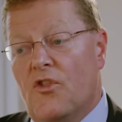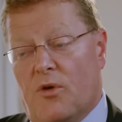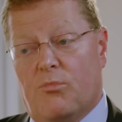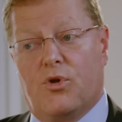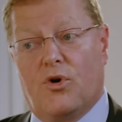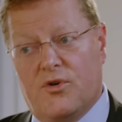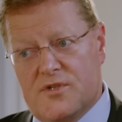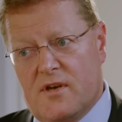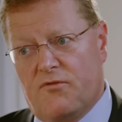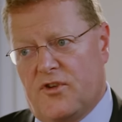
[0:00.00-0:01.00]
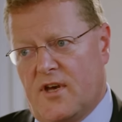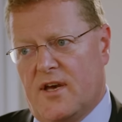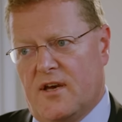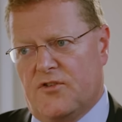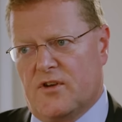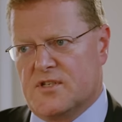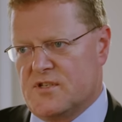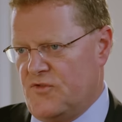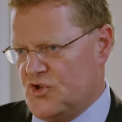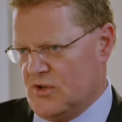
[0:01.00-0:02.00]
The employers haven't had a
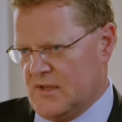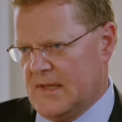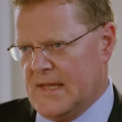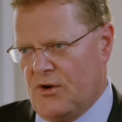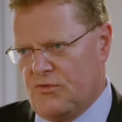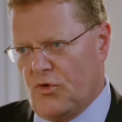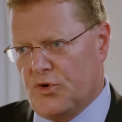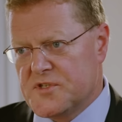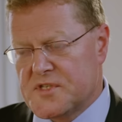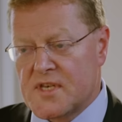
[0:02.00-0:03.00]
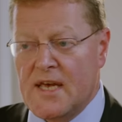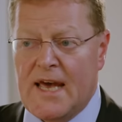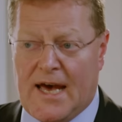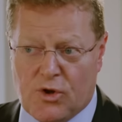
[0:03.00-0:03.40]
sufficiently loud voice.